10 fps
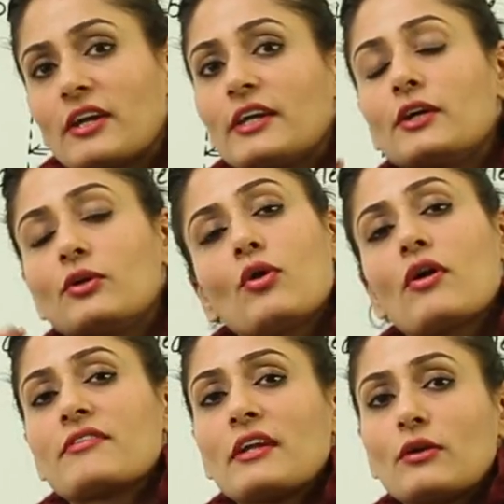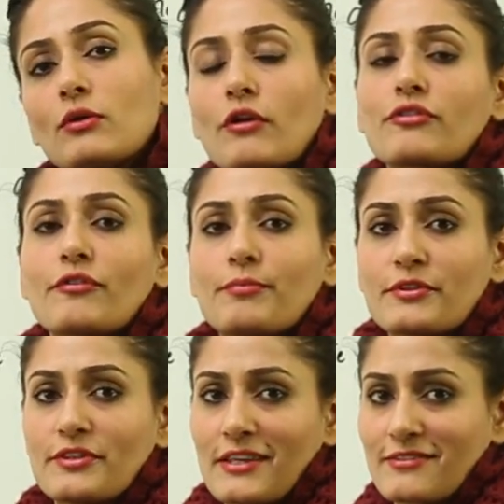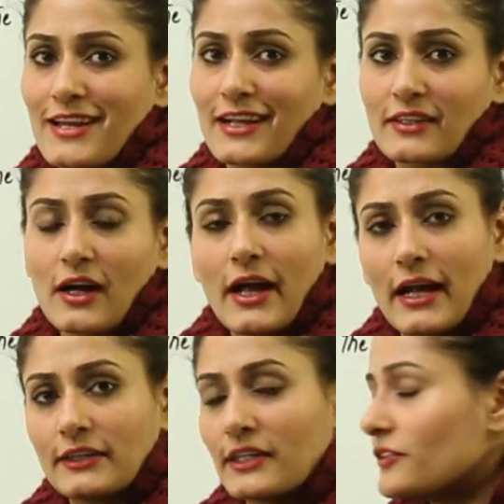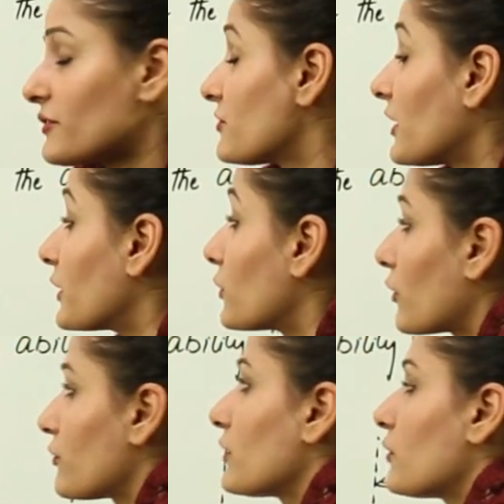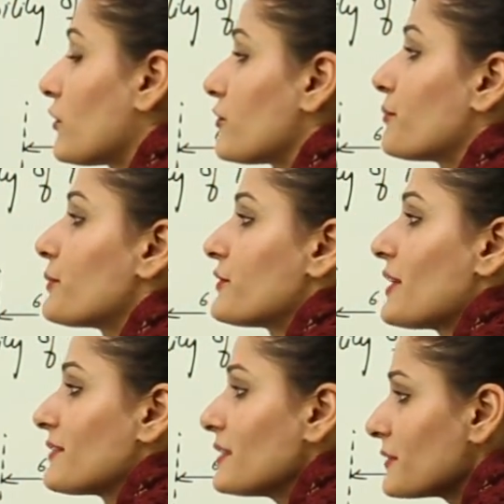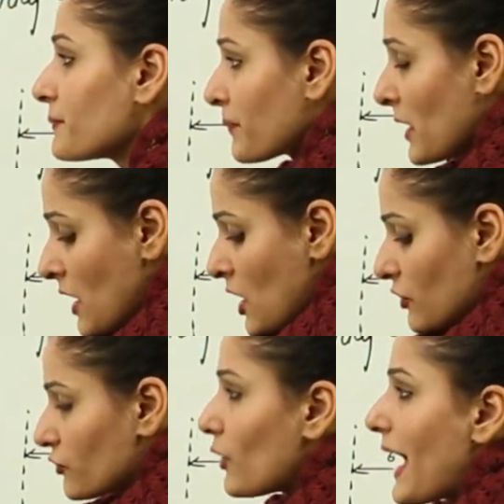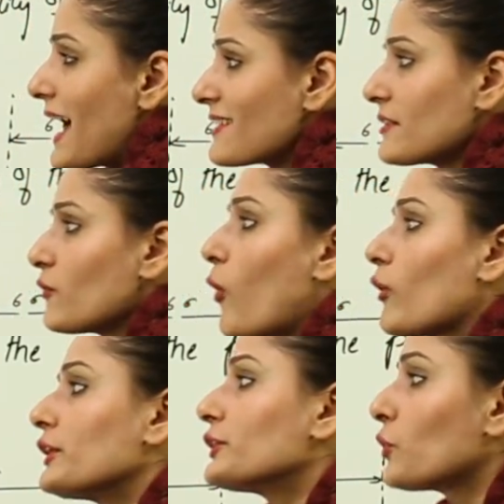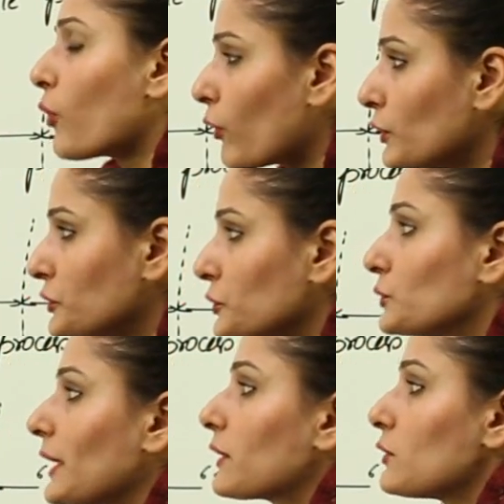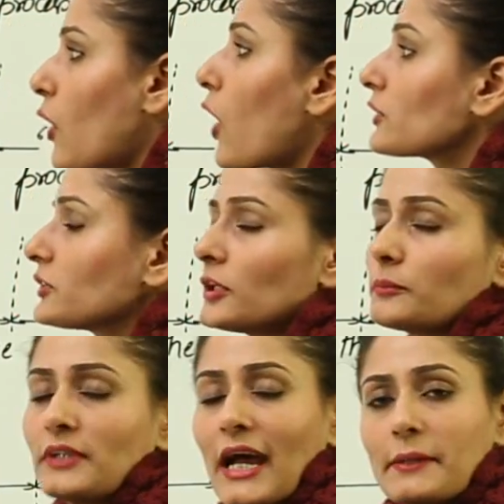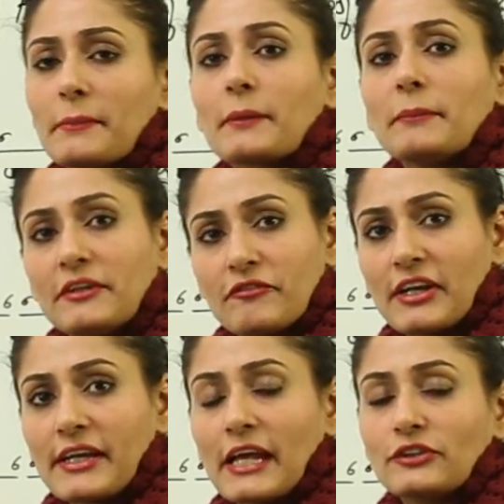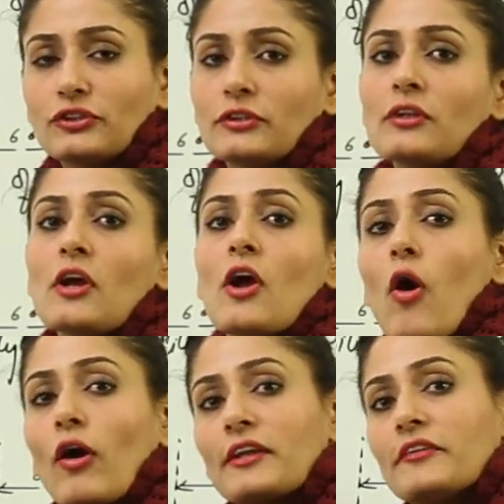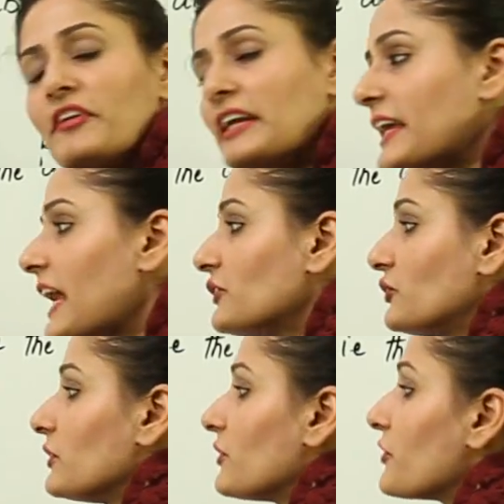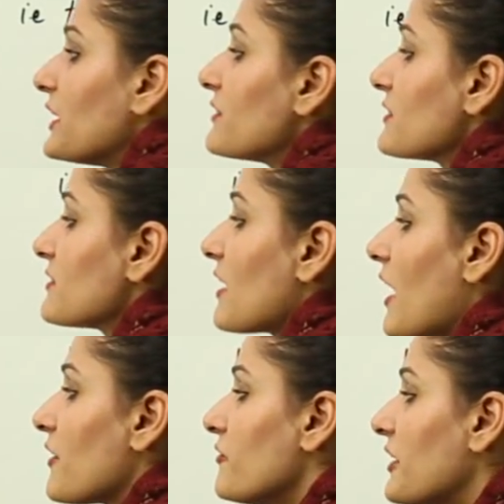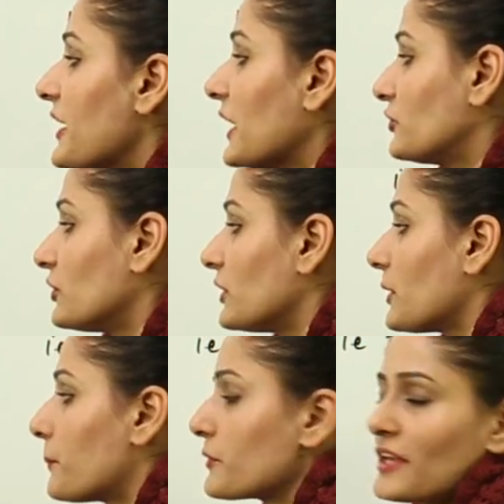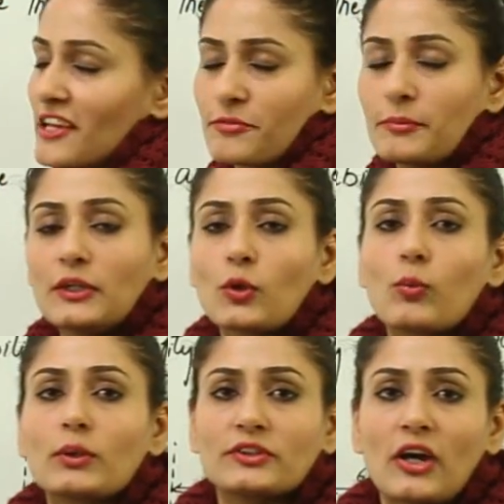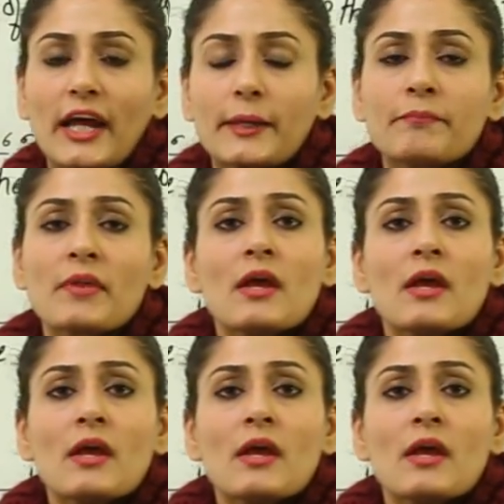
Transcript: studied lots and lots of process data, and they just studied lots and lots of processes. So as I've already told you that long-term dynamic mean variation, or the variation, the reasons are variation in the process mean over time.